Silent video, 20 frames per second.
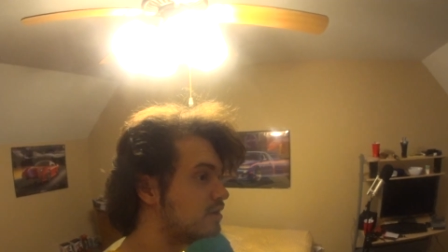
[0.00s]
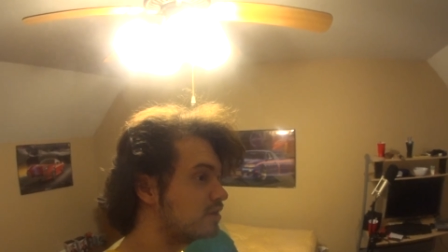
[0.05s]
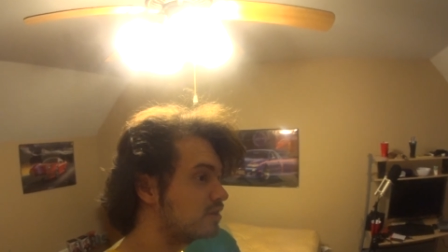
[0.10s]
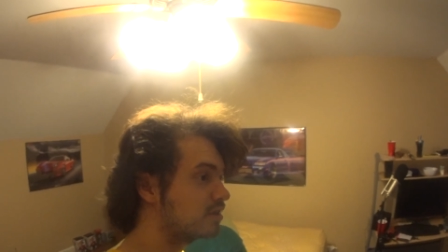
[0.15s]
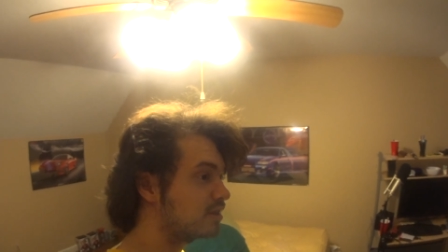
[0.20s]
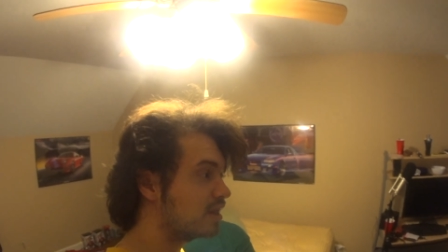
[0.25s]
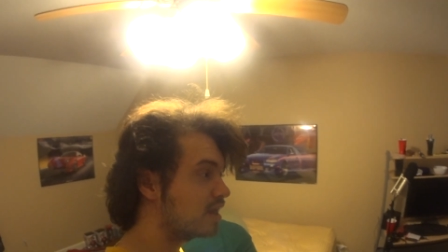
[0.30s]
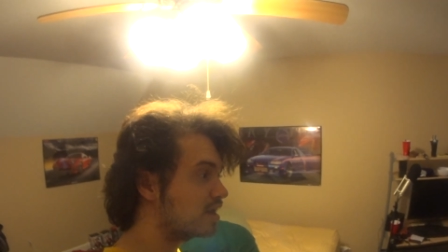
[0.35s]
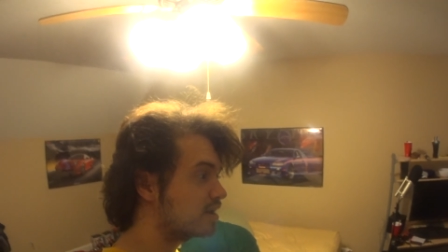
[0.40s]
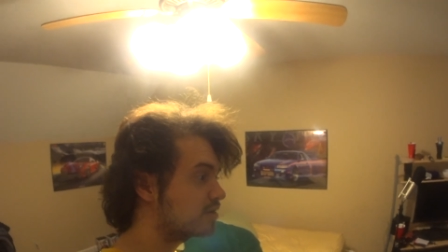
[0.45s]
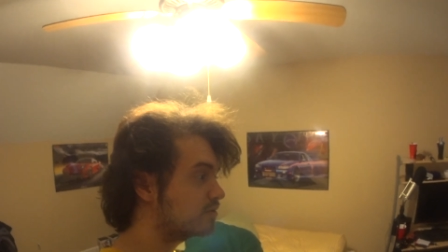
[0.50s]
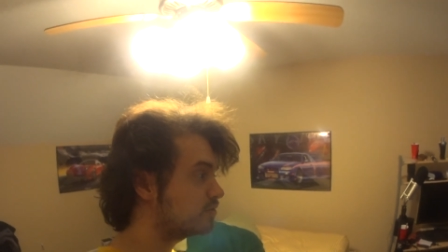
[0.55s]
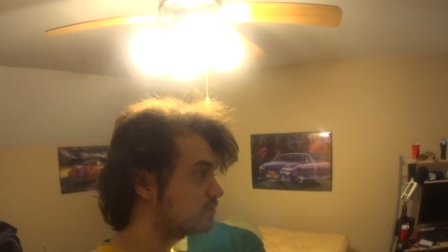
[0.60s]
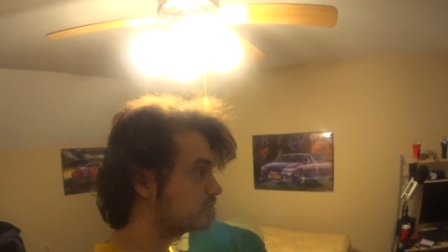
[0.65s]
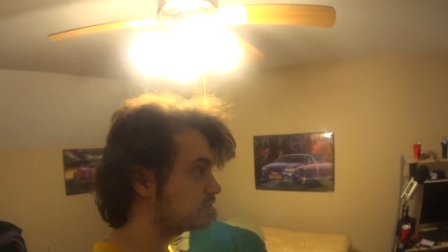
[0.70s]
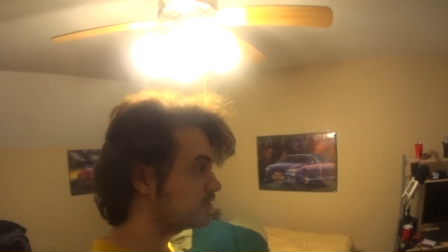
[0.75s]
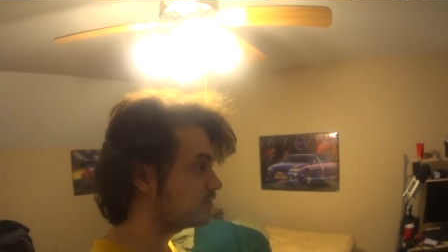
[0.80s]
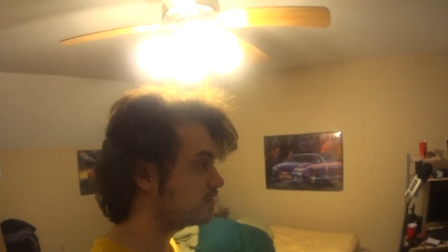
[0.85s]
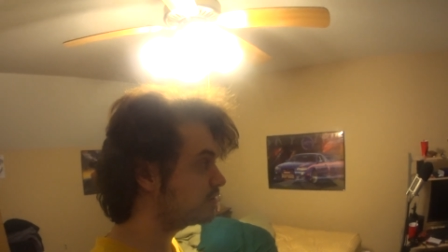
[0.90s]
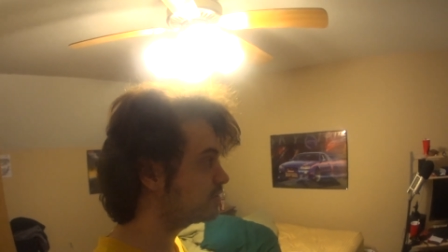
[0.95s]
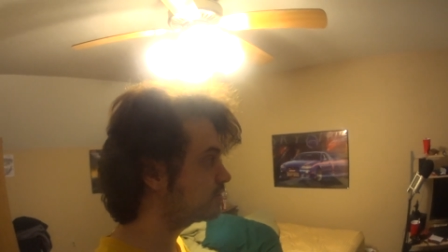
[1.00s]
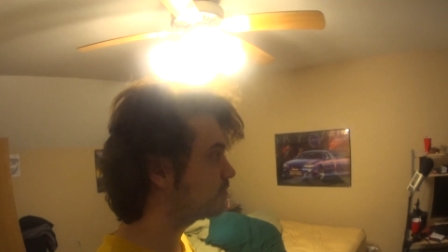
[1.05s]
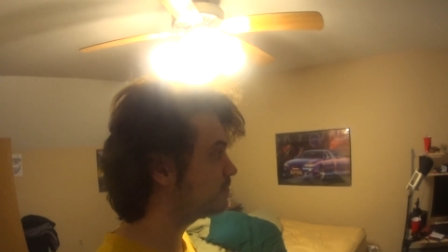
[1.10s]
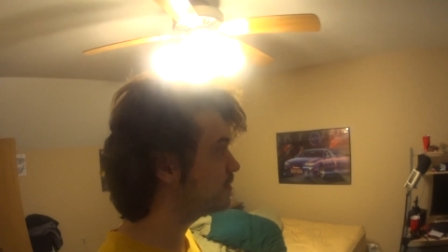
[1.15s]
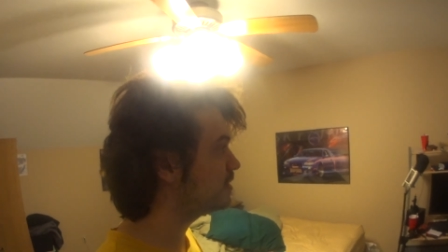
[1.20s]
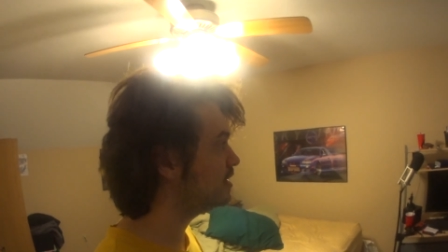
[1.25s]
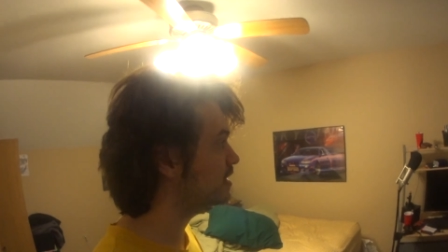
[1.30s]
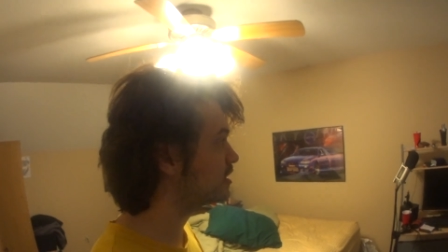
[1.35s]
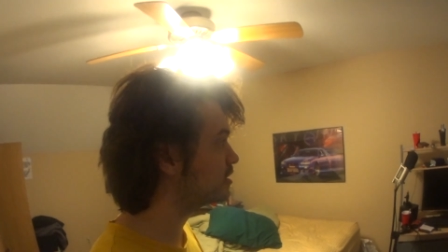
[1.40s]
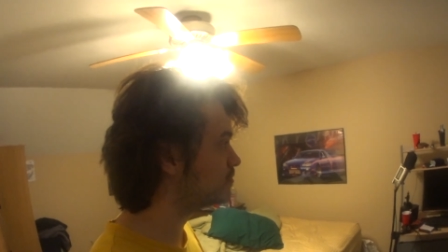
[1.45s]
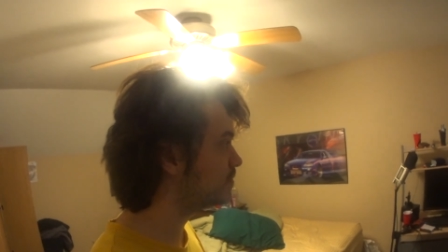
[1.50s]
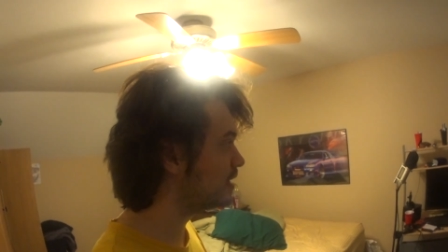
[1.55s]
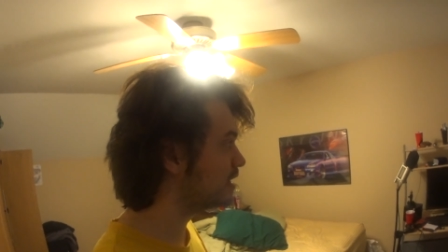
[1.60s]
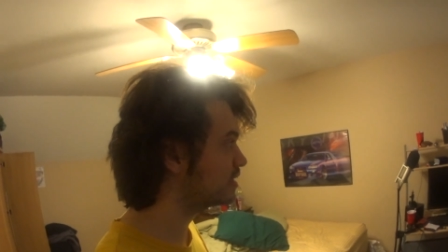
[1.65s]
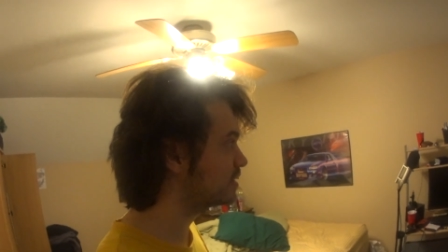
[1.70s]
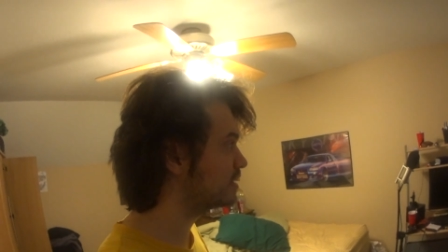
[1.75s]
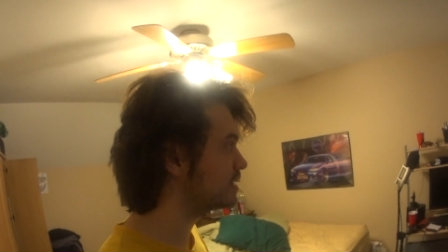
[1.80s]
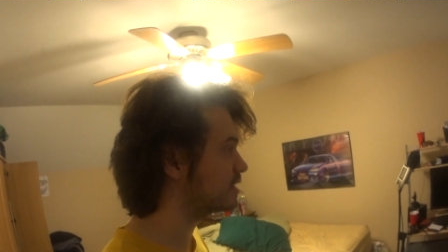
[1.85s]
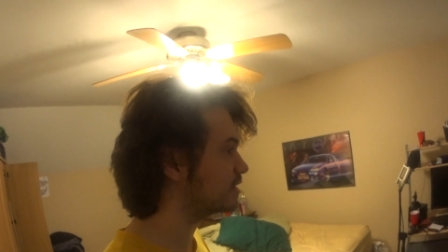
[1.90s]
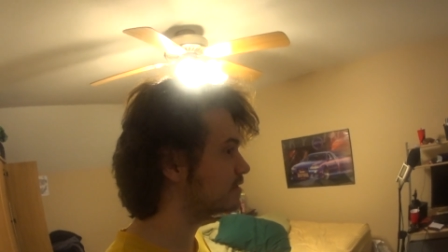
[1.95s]
There's a lot of cool series to be
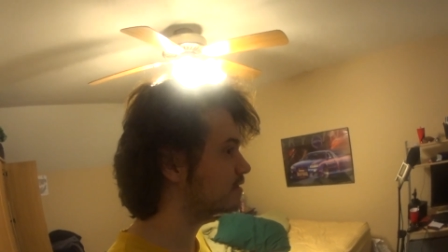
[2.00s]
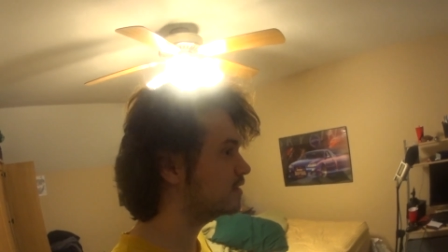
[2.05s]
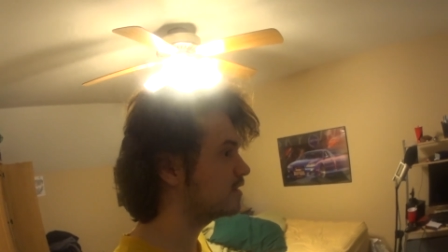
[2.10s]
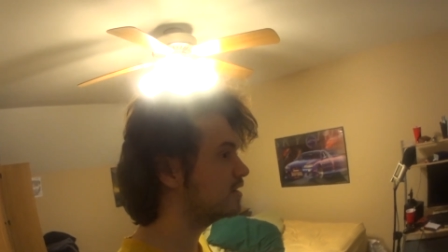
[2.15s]
expecting